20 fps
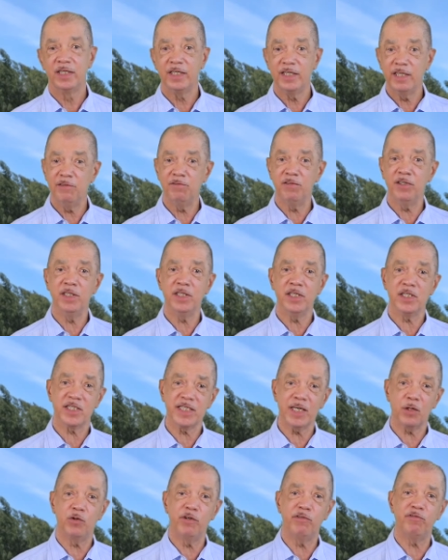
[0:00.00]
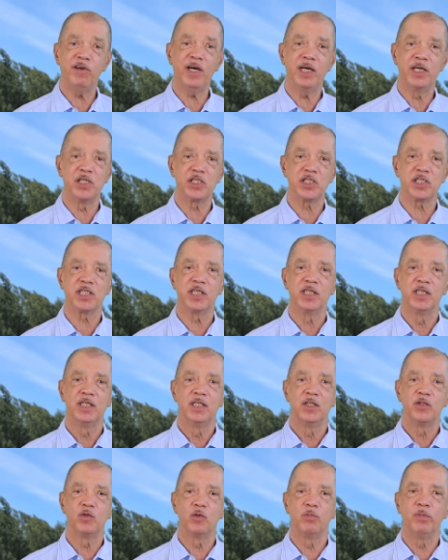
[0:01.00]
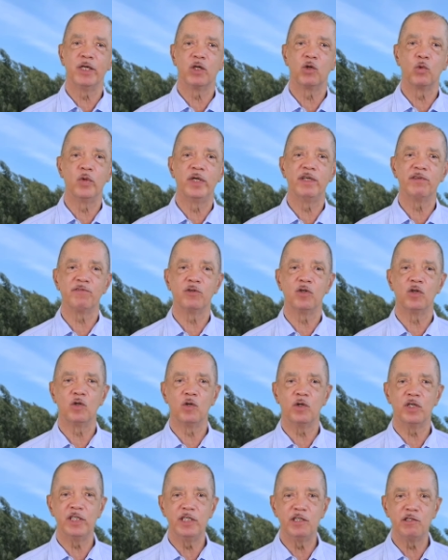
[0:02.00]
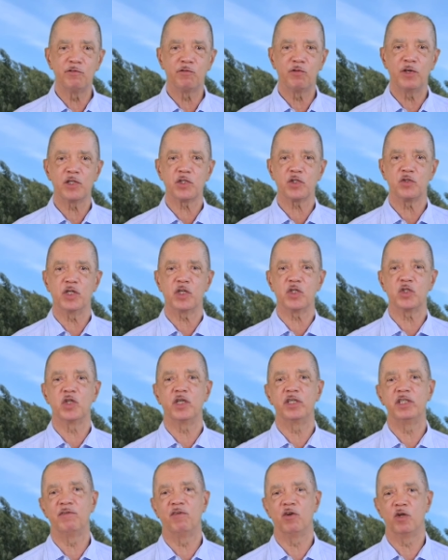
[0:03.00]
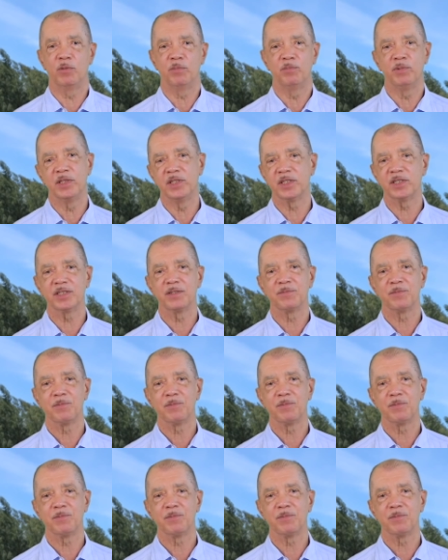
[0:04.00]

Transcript: even sacrificed to make way for infrastructure development.